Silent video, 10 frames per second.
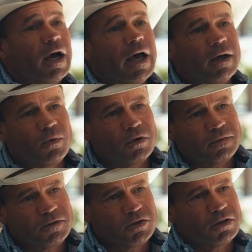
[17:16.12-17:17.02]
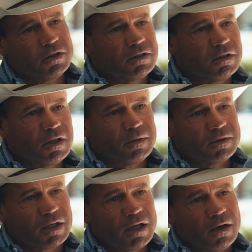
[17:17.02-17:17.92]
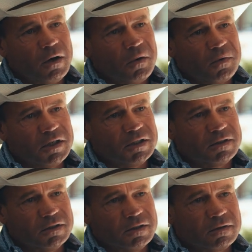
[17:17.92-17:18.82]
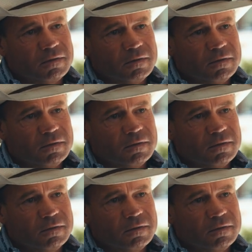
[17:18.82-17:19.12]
I hadn't won the futurity. So that was kind of always the,